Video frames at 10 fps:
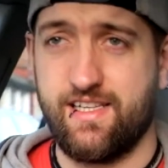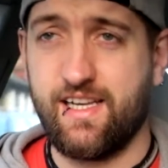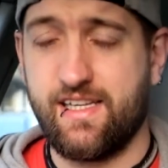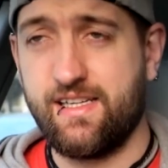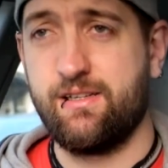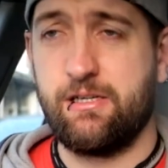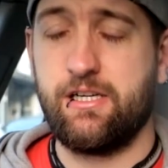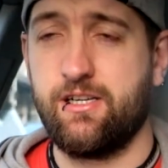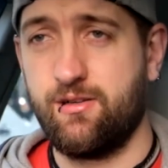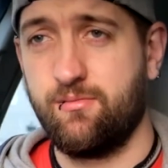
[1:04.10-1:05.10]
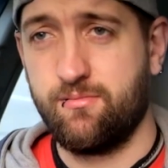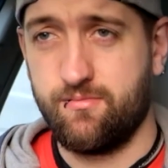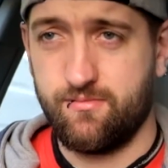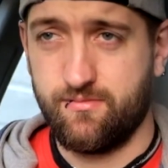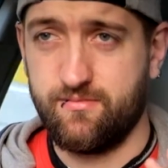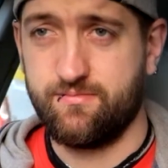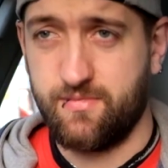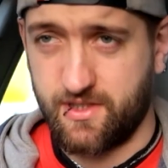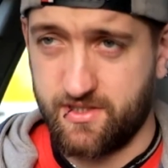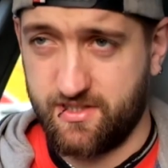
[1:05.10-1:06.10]
did it
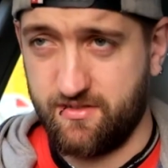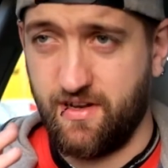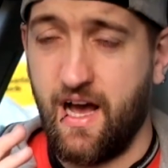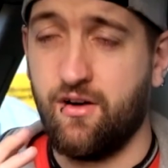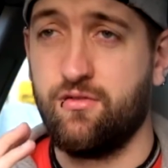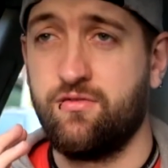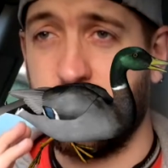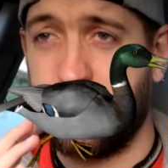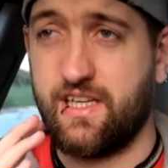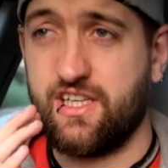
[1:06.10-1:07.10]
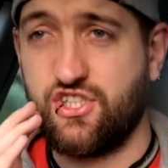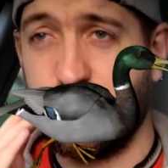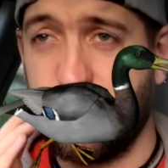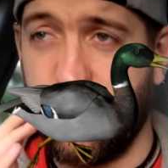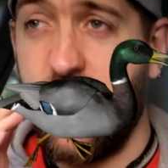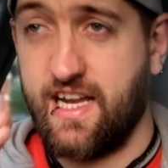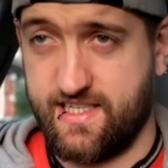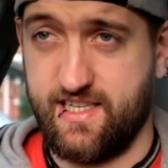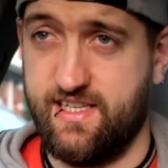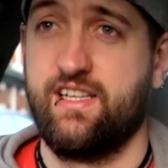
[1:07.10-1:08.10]
because of how fucking
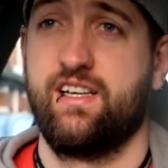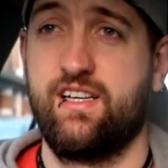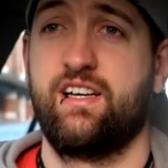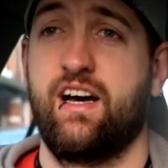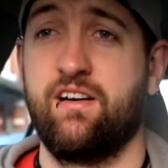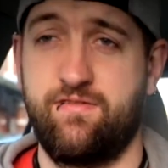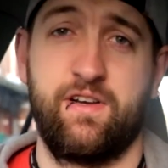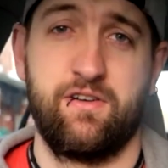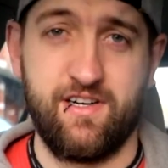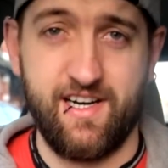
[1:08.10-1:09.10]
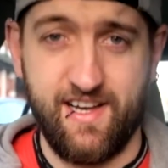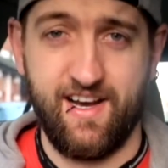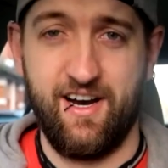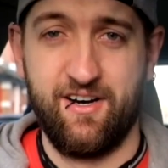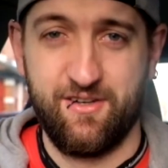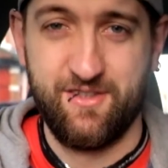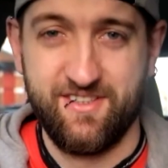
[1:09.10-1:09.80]
shit I feel right now.